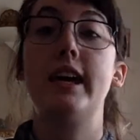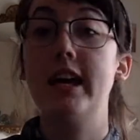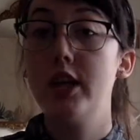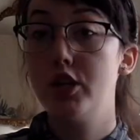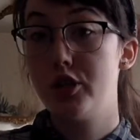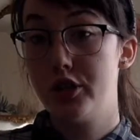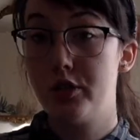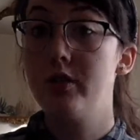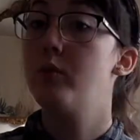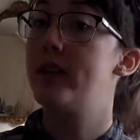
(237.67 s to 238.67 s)
Each
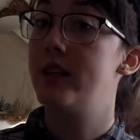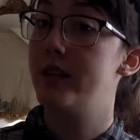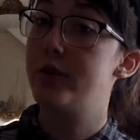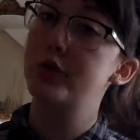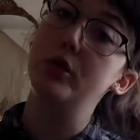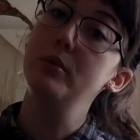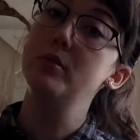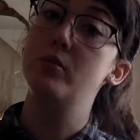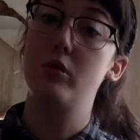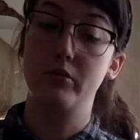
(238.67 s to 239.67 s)
student within those
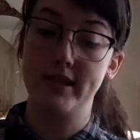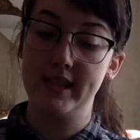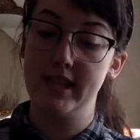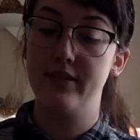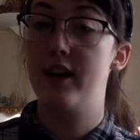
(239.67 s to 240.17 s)
groups will receive